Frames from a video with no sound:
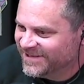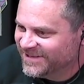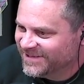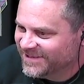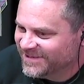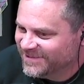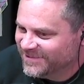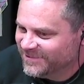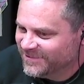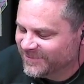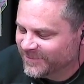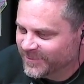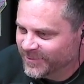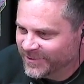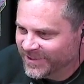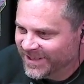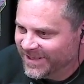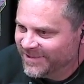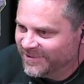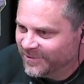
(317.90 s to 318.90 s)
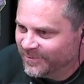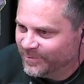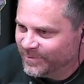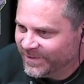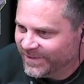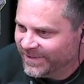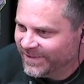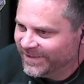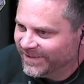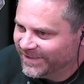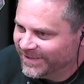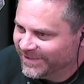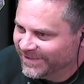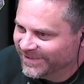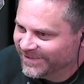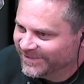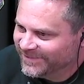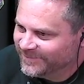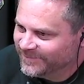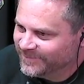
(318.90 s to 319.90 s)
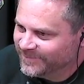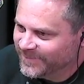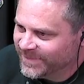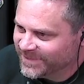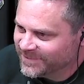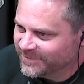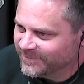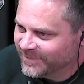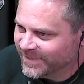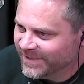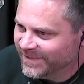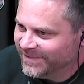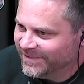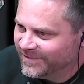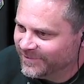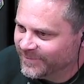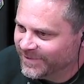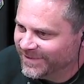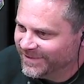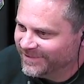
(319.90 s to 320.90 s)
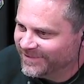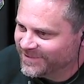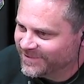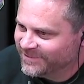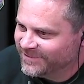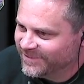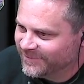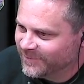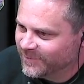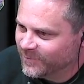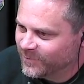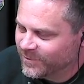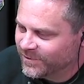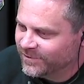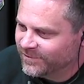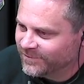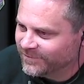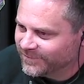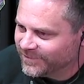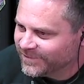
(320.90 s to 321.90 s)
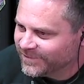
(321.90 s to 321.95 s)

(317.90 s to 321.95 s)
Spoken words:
The dudes from Ohio are big. Pennsylvania, I mean, it's a different world.